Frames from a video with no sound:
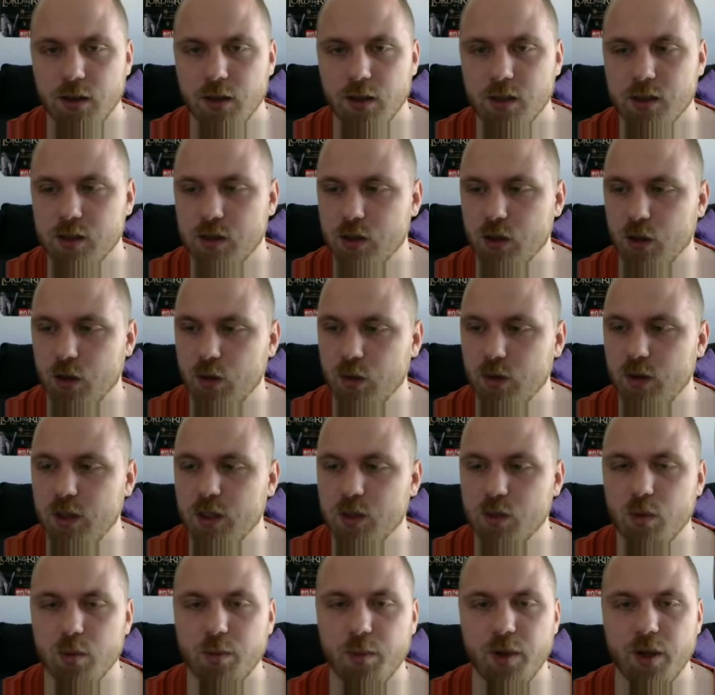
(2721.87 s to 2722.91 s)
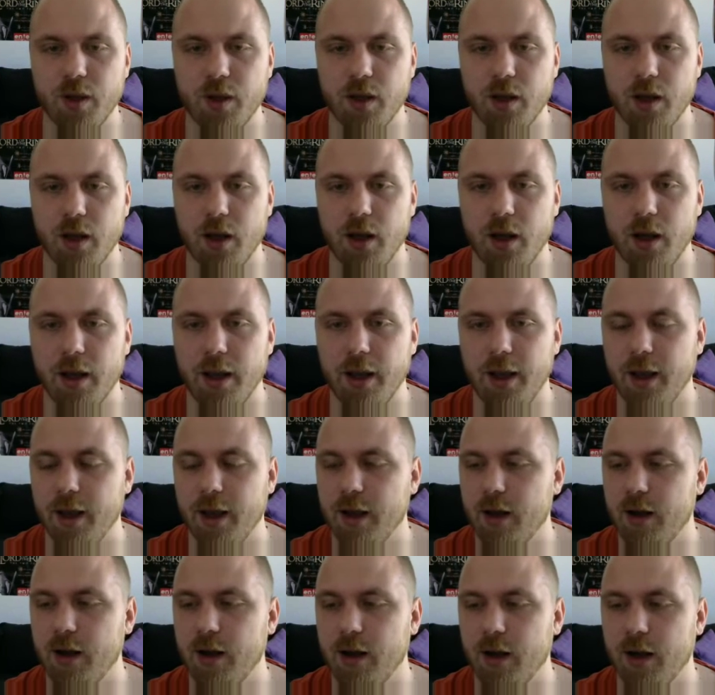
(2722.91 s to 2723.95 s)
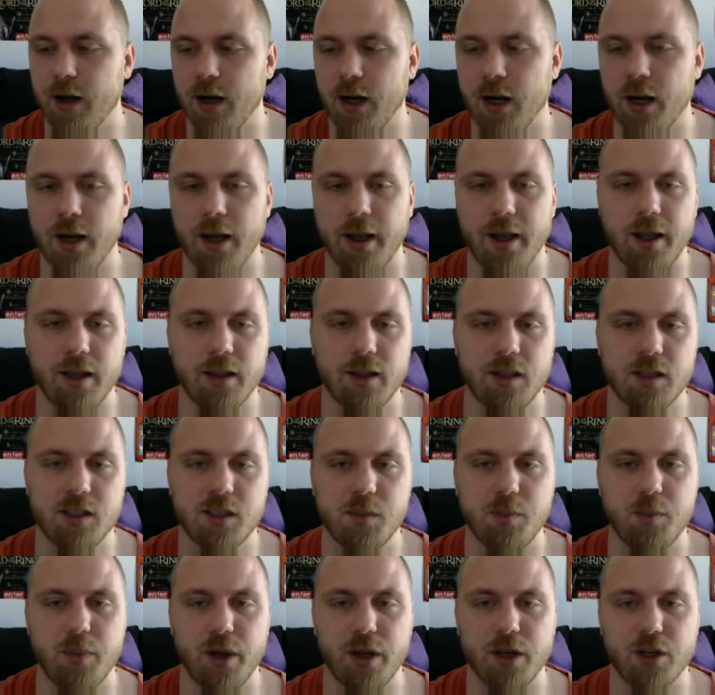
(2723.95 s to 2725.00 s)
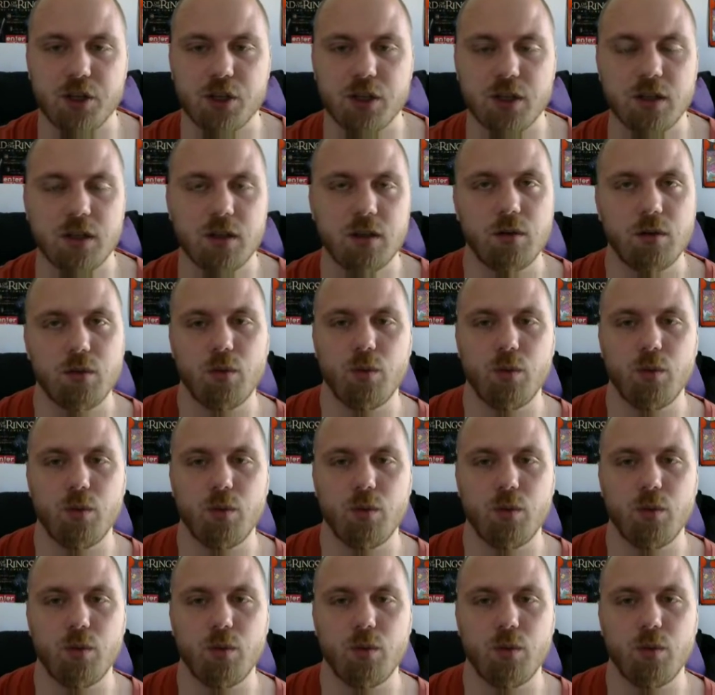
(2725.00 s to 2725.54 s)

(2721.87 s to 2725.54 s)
So this would be anticipation,